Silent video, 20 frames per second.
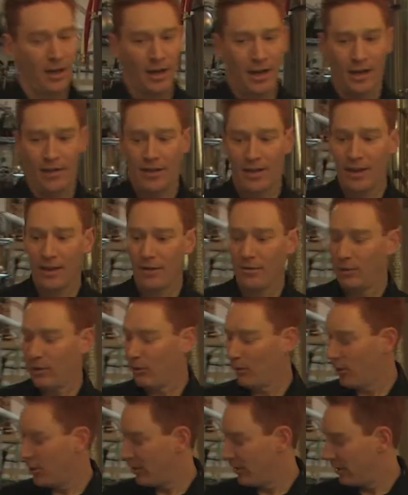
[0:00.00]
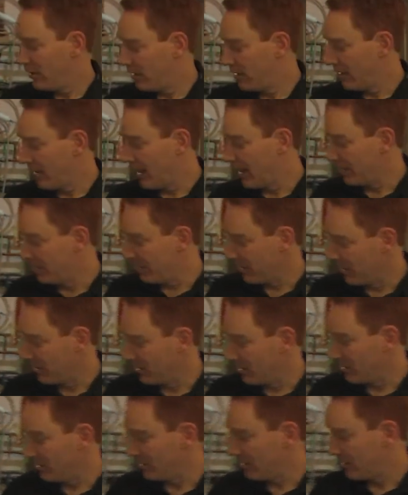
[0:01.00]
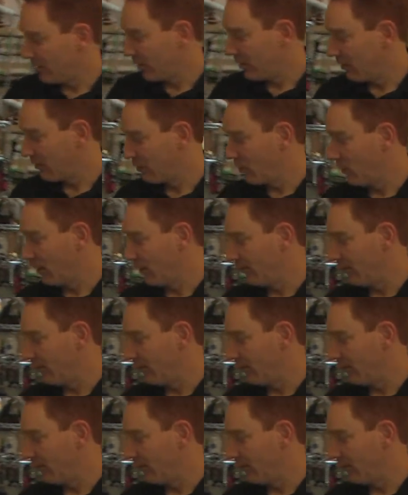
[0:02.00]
and then we run that beer through our